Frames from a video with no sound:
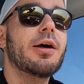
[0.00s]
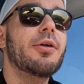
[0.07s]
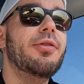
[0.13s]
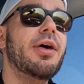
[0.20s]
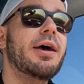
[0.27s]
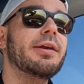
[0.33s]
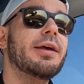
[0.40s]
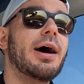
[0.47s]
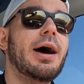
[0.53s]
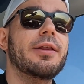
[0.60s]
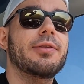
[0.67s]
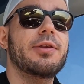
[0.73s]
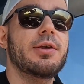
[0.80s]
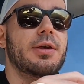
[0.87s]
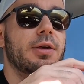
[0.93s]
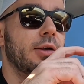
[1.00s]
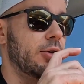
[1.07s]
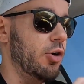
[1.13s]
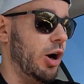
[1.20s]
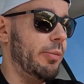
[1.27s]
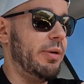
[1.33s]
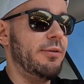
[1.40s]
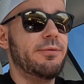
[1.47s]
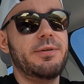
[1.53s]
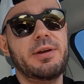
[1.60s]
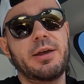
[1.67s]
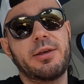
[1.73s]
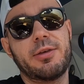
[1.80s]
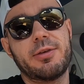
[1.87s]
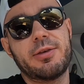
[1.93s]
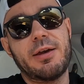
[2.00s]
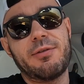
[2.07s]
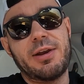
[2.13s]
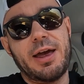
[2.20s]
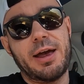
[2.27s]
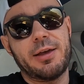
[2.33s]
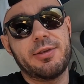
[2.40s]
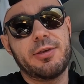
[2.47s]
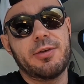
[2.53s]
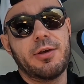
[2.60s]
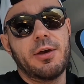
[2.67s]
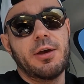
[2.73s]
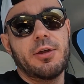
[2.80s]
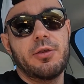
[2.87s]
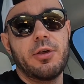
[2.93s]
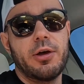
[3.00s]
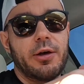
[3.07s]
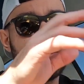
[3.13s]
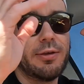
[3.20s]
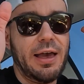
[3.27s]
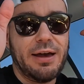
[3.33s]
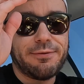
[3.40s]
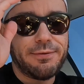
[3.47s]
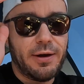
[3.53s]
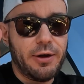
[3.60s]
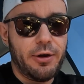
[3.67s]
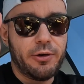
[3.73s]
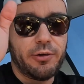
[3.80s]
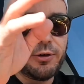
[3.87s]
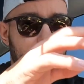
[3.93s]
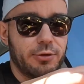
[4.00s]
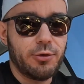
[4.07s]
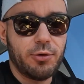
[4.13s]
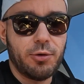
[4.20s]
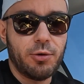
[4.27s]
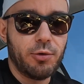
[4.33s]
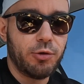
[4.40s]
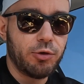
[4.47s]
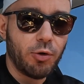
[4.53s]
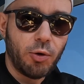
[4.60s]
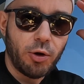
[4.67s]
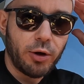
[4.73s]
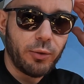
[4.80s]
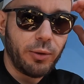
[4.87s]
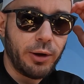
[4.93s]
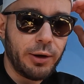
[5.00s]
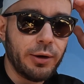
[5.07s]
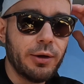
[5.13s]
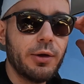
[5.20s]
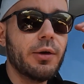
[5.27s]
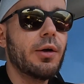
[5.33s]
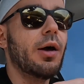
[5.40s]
then got the Garmin Fenix 7X, the sapphire crystal solar one.